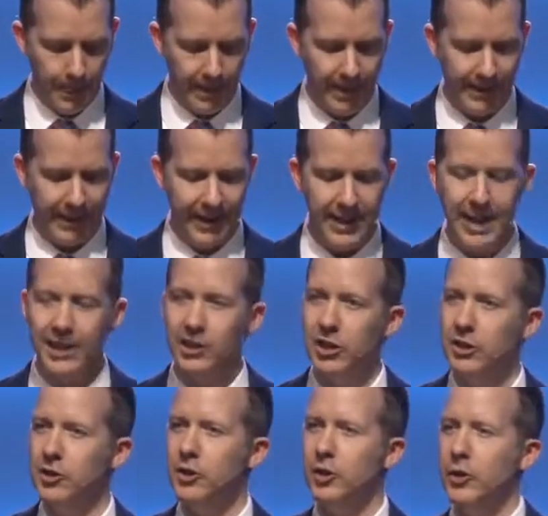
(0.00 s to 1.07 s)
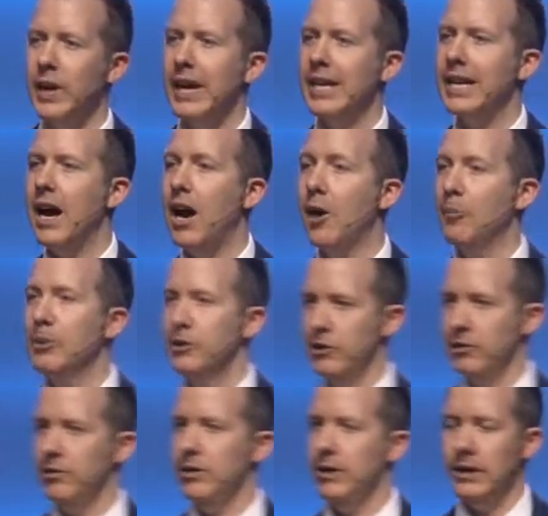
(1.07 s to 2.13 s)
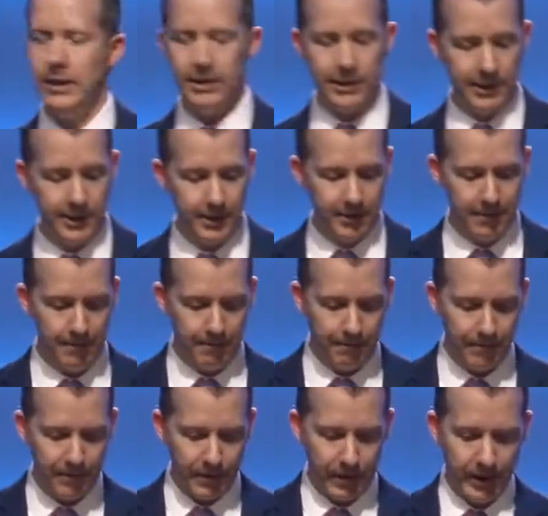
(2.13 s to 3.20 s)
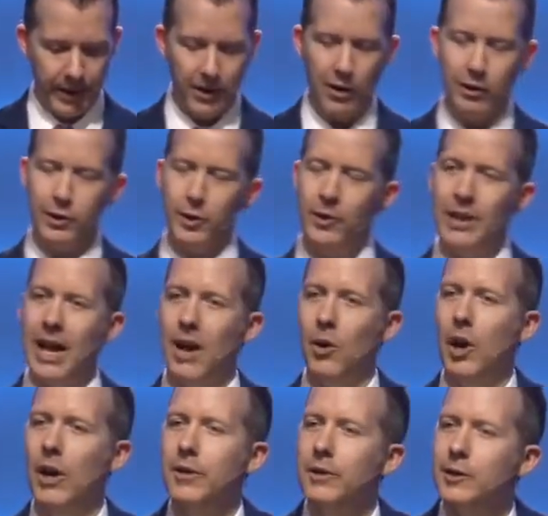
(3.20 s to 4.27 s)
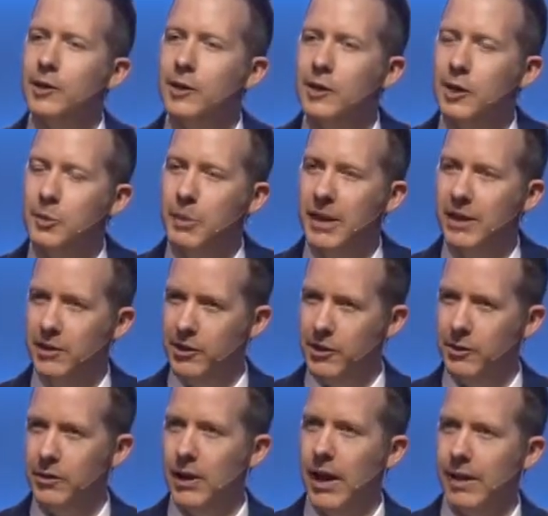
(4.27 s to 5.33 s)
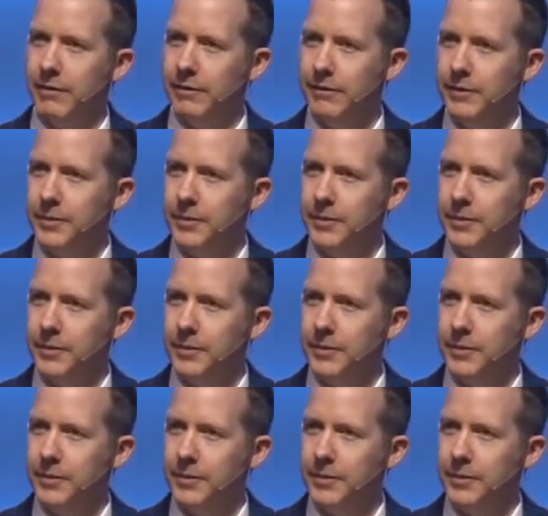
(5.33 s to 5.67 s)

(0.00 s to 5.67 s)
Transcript: Connections create opportunities and also allow others to speak into your life.